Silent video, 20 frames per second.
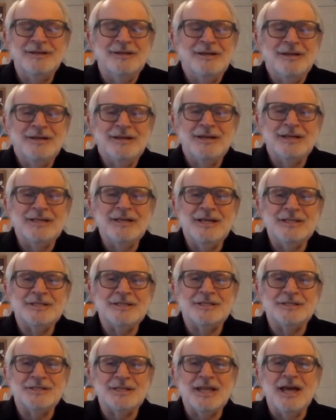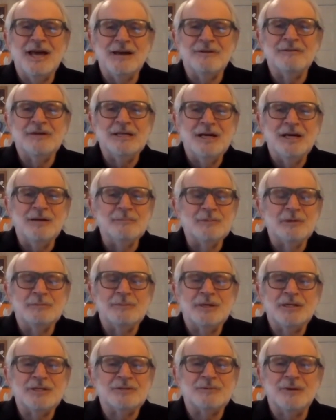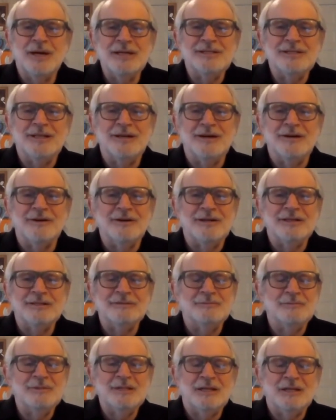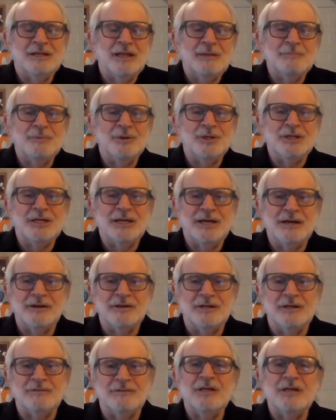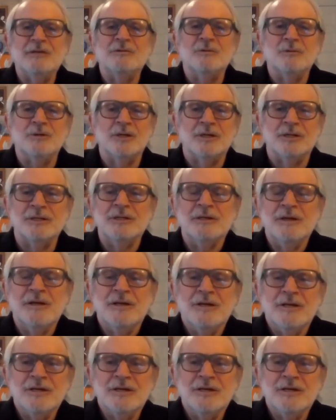It's a staggering number, but it's right there. And you know, they put it out every quarter.